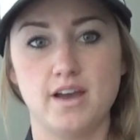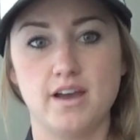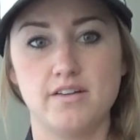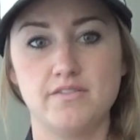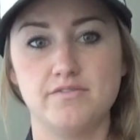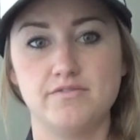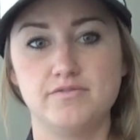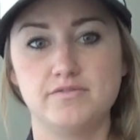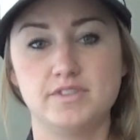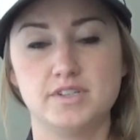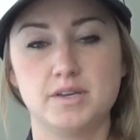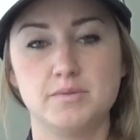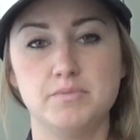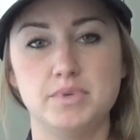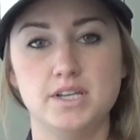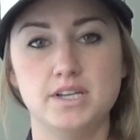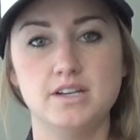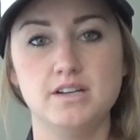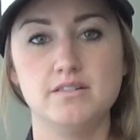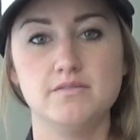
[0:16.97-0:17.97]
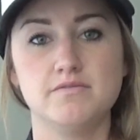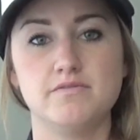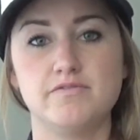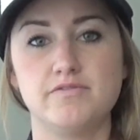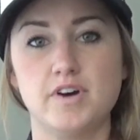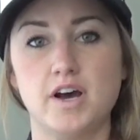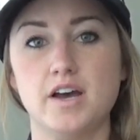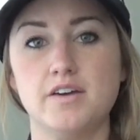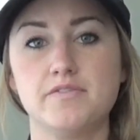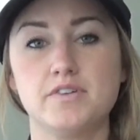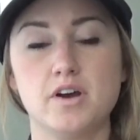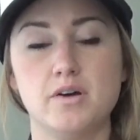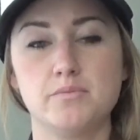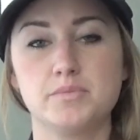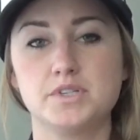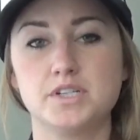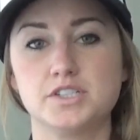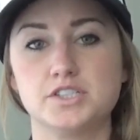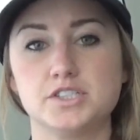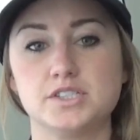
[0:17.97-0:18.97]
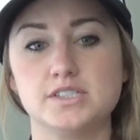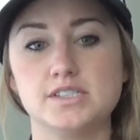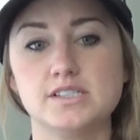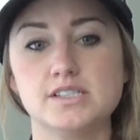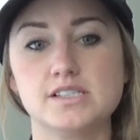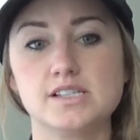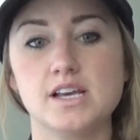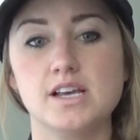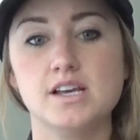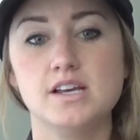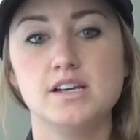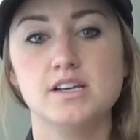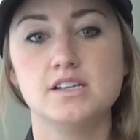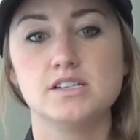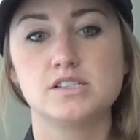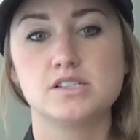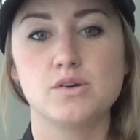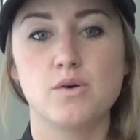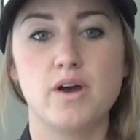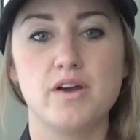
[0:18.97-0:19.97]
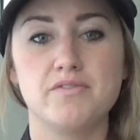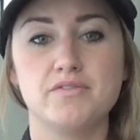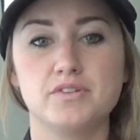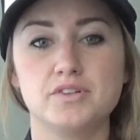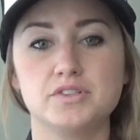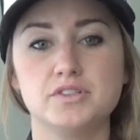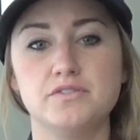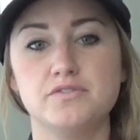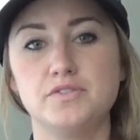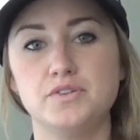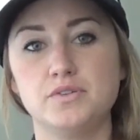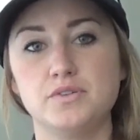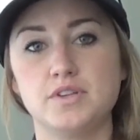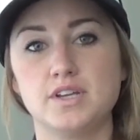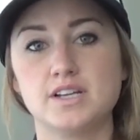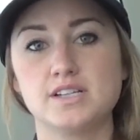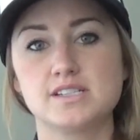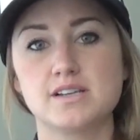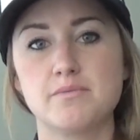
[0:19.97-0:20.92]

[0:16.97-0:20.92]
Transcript: I've competed in 5 competitions, so I've learned a few things.